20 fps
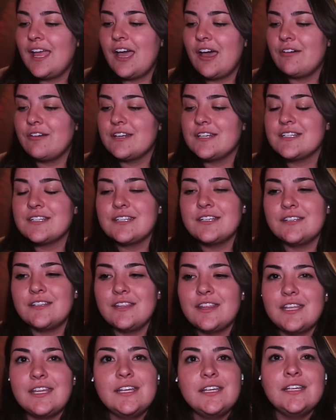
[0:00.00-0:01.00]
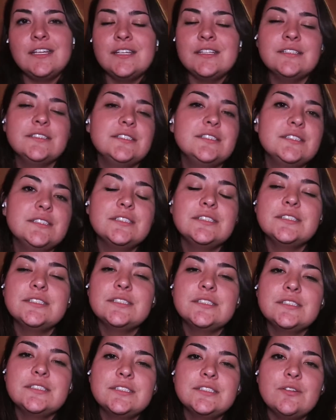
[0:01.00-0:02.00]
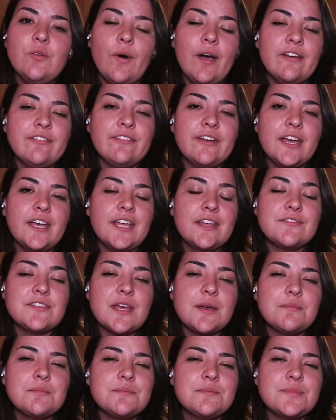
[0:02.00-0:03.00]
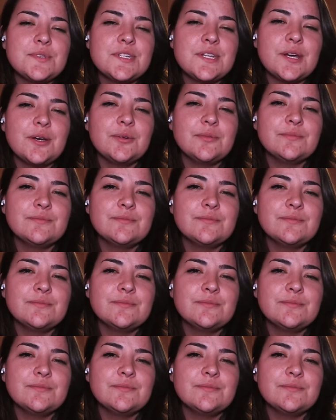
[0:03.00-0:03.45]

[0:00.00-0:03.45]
out until the Wi-Fi gives up. So